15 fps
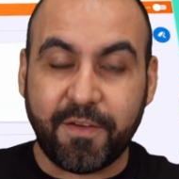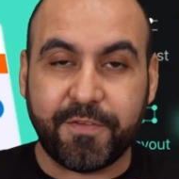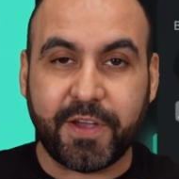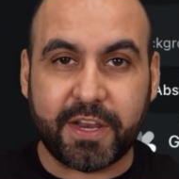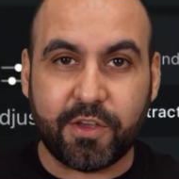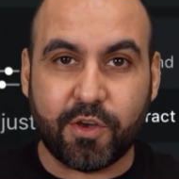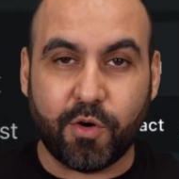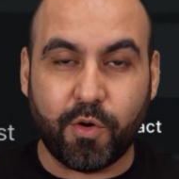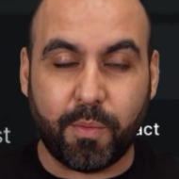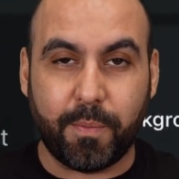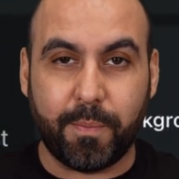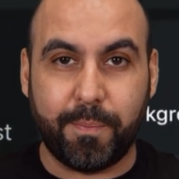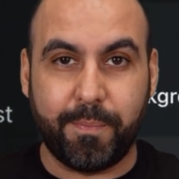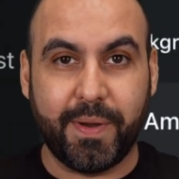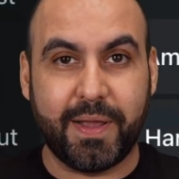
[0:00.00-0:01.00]
video.
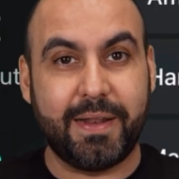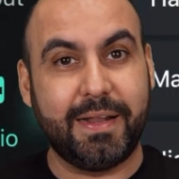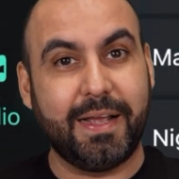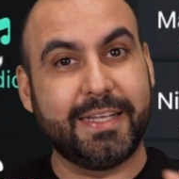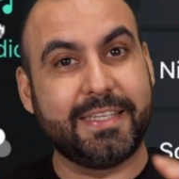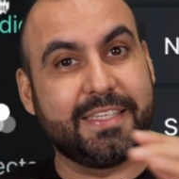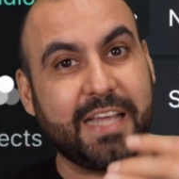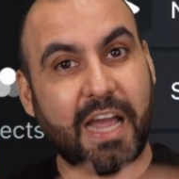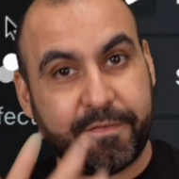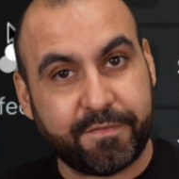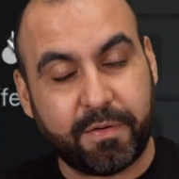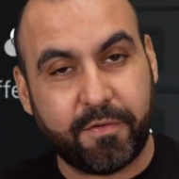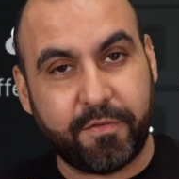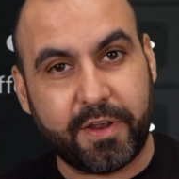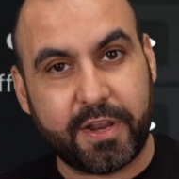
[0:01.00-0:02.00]
But aside
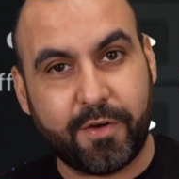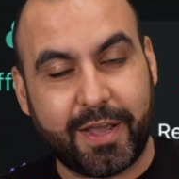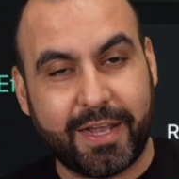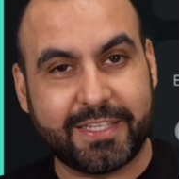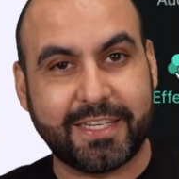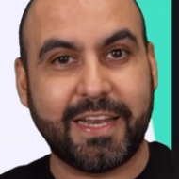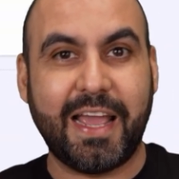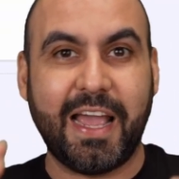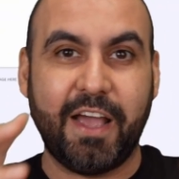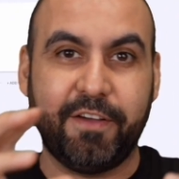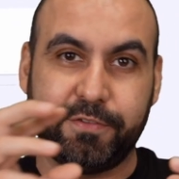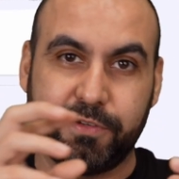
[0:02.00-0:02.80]
from a video, it's going to have